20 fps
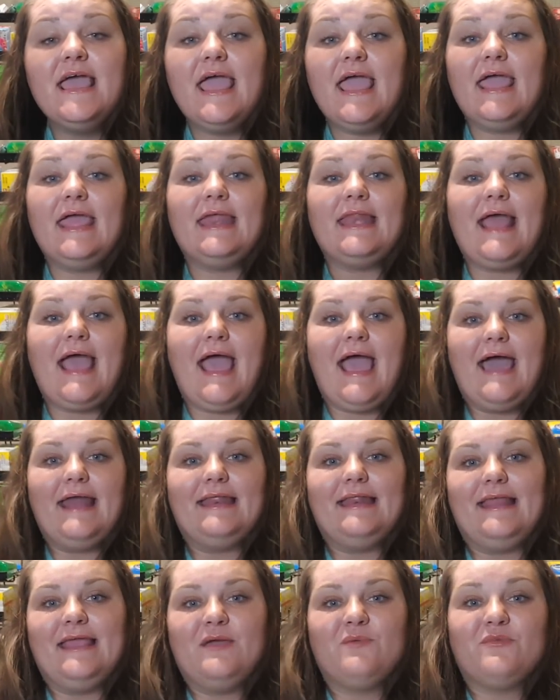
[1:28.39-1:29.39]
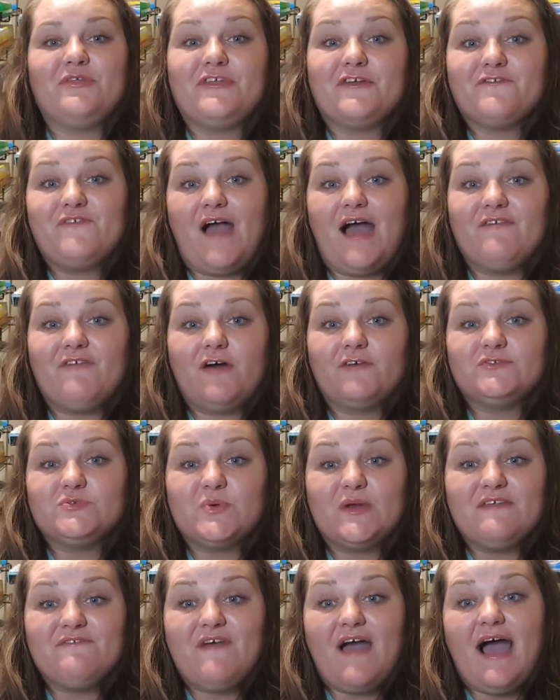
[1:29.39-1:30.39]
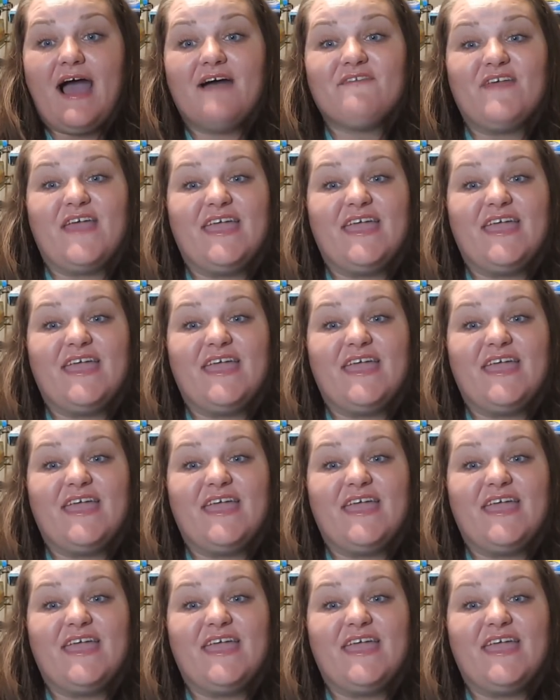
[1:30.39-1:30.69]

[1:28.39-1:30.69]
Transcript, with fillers: and add it in with your 5 off 25